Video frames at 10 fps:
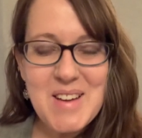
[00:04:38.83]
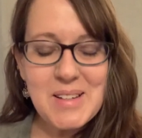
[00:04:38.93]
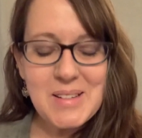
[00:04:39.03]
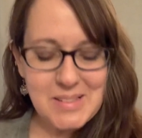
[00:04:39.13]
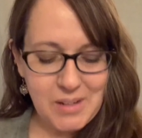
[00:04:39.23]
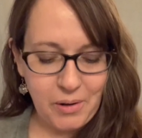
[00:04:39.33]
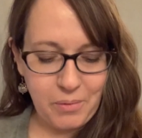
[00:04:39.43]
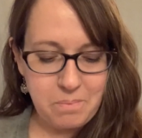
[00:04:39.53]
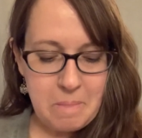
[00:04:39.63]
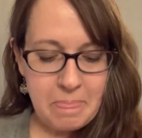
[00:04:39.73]

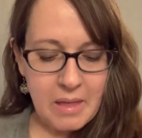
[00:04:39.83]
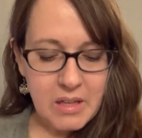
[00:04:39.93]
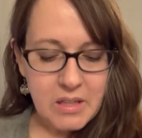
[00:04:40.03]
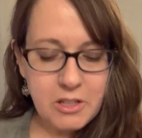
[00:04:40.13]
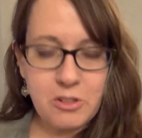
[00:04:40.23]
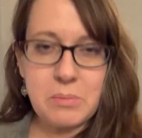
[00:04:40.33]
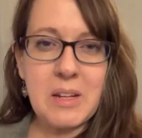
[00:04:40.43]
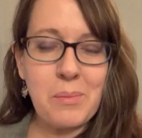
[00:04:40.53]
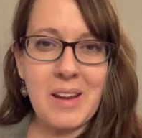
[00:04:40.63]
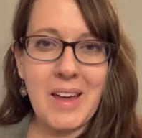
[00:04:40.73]
So there's
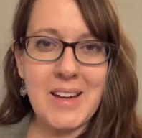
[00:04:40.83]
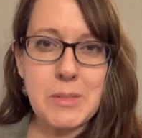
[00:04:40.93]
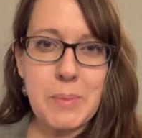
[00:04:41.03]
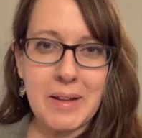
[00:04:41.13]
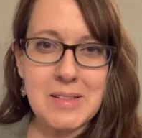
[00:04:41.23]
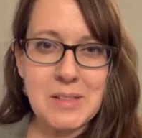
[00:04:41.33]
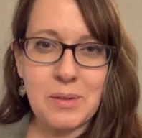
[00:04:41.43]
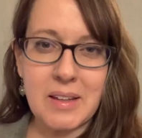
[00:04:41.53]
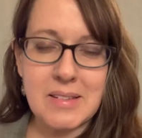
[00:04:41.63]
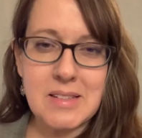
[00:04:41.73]
many aspects to
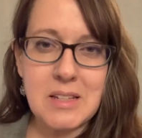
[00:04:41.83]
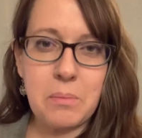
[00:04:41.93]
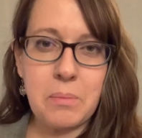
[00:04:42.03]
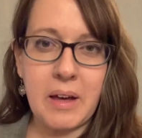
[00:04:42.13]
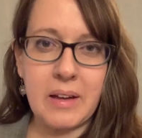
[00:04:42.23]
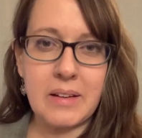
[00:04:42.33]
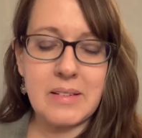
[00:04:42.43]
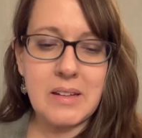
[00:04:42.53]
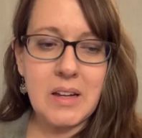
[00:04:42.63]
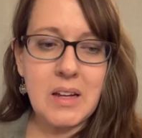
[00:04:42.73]
this,
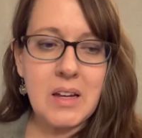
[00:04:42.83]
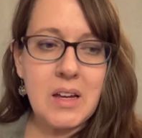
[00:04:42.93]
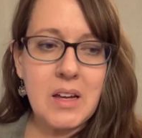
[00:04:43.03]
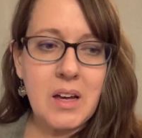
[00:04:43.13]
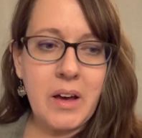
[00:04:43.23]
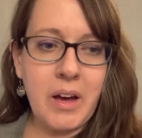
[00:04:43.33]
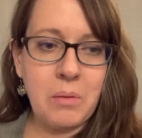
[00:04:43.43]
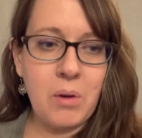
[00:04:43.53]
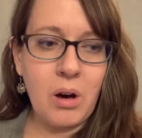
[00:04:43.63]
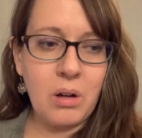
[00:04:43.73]
but
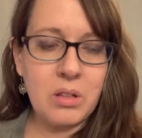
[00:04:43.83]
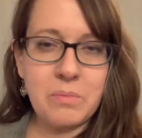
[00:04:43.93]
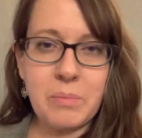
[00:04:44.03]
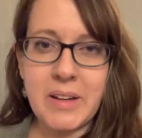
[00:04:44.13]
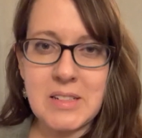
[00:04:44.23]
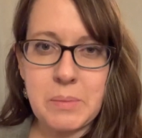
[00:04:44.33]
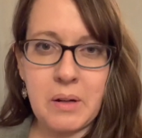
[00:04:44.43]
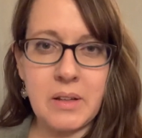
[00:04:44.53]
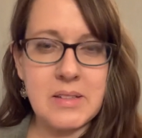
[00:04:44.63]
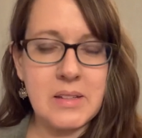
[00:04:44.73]
all of my
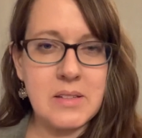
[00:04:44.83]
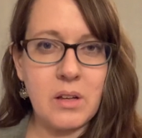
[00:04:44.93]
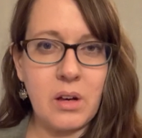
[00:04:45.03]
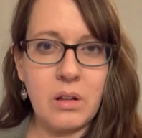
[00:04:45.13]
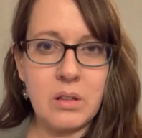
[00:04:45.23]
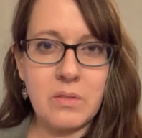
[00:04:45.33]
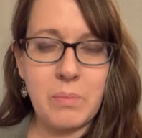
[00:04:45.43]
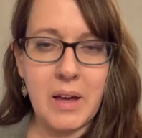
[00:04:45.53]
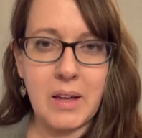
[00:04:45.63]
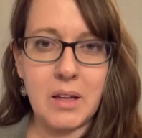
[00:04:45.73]
experiences, all of
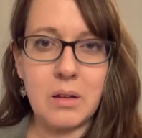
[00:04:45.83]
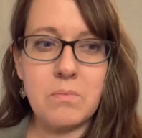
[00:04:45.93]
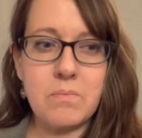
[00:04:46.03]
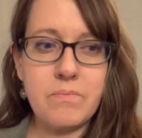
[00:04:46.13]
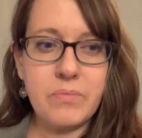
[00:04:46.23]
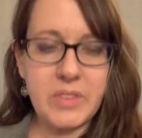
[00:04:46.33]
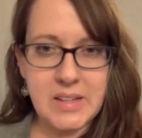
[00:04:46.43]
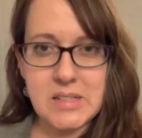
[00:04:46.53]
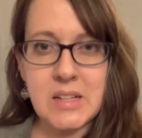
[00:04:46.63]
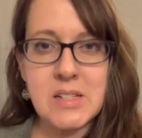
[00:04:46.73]
my
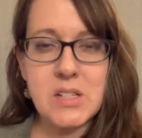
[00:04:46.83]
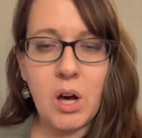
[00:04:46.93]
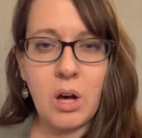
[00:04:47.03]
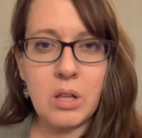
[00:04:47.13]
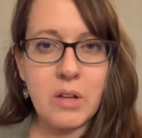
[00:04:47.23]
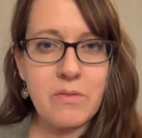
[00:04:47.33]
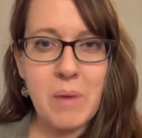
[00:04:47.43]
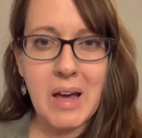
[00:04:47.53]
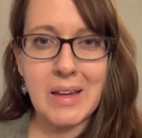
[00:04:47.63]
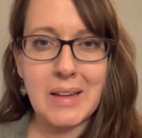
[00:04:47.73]
lessons, all of
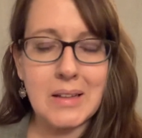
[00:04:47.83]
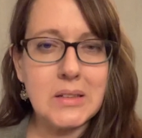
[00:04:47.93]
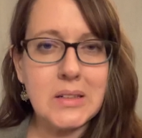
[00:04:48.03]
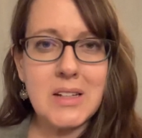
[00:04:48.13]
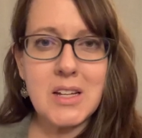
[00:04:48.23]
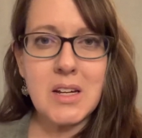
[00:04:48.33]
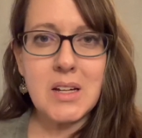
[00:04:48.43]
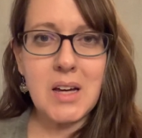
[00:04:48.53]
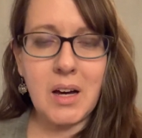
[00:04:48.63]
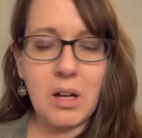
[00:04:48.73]

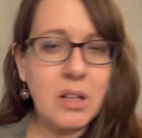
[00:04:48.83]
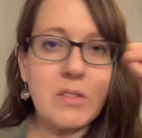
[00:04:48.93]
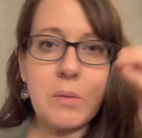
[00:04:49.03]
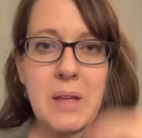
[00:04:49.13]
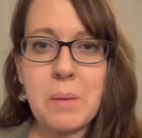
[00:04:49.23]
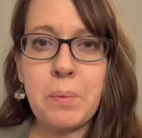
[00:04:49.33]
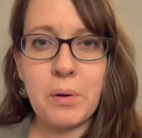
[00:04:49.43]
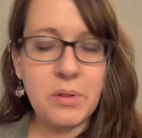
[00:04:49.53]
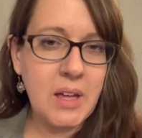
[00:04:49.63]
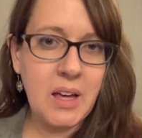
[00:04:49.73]
the
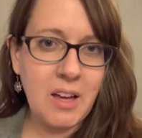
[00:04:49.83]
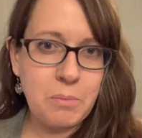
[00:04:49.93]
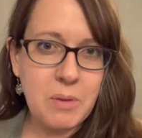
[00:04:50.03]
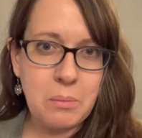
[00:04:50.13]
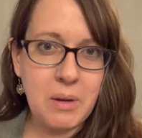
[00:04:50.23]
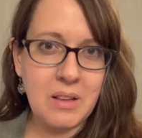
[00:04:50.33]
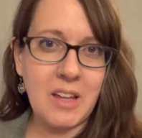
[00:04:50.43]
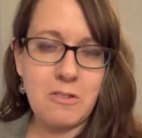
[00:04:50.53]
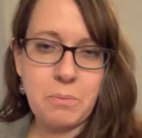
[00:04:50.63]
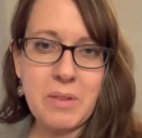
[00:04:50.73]
people that have been in my
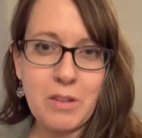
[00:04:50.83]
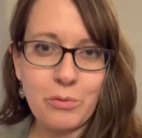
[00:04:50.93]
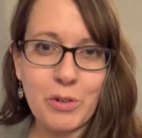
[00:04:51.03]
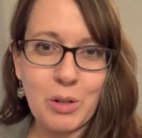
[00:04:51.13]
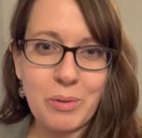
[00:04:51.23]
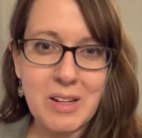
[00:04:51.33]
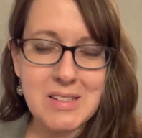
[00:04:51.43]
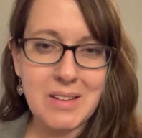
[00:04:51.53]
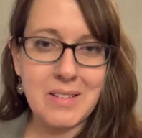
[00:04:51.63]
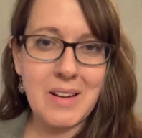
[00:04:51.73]
life have been there for a
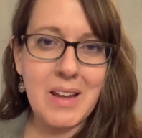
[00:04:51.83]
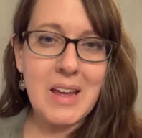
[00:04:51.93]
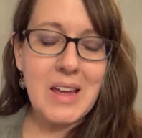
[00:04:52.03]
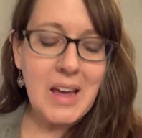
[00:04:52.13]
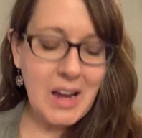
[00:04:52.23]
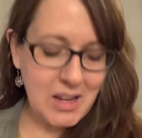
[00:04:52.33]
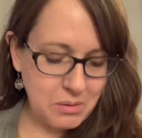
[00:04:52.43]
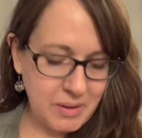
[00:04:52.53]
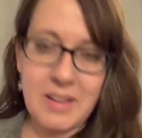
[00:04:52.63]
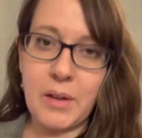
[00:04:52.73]
reason, and
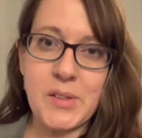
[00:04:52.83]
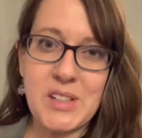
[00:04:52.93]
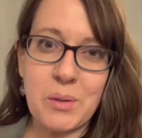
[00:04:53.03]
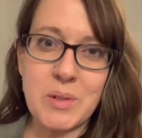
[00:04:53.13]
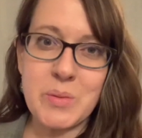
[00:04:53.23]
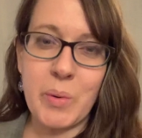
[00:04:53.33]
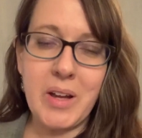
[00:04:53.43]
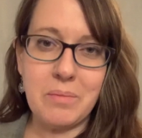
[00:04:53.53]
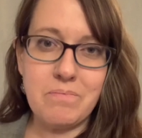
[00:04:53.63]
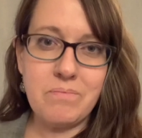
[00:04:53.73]
my counselor was one.